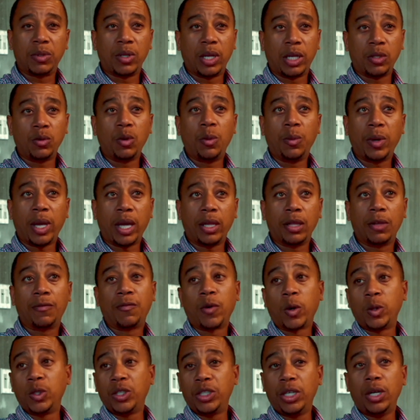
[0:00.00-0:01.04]
So that's where we get the
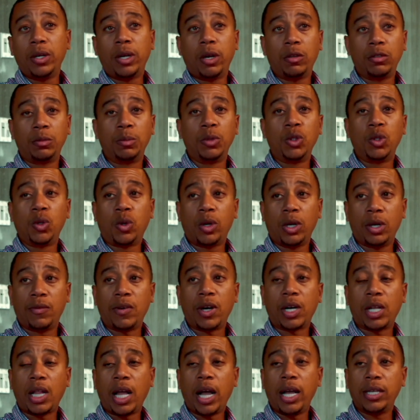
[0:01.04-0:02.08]
first year. That was the majority of
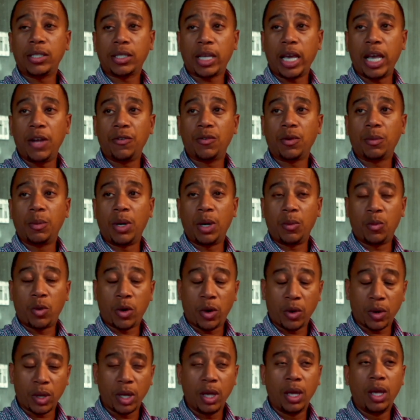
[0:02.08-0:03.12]
our clients came from
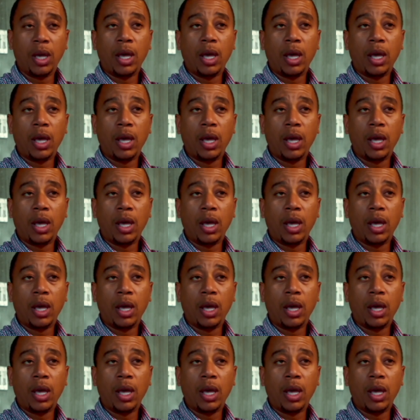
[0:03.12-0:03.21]
Upwork.